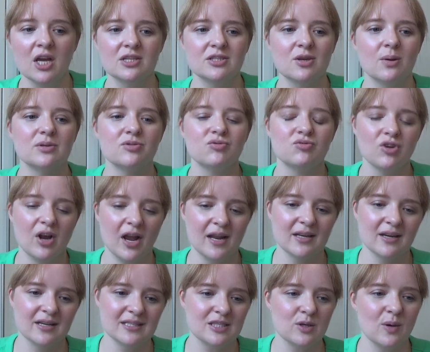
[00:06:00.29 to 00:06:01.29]
So it's really
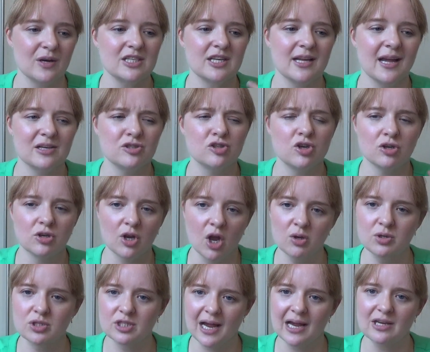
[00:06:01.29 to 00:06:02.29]
nice to actually get to
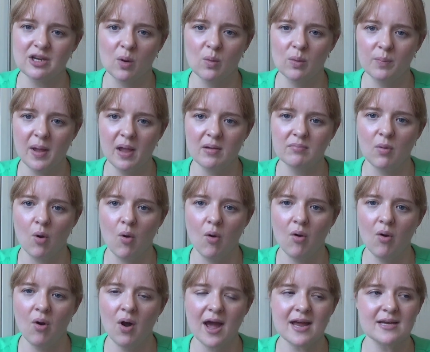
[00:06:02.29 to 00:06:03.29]
know Shadow a bit
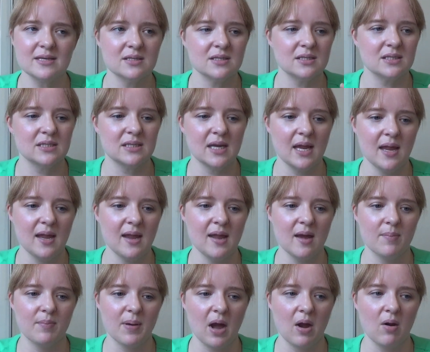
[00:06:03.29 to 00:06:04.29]
more and see
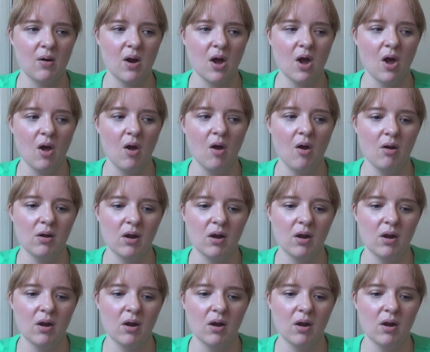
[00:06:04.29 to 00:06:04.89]
about her